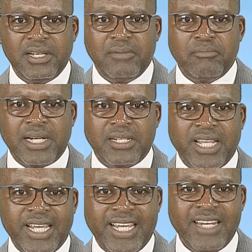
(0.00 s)
but
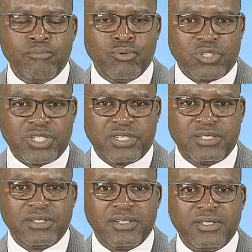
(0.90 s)
the inputs,
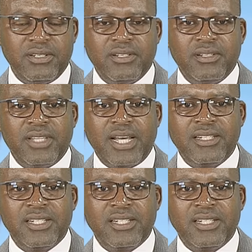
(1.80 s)
that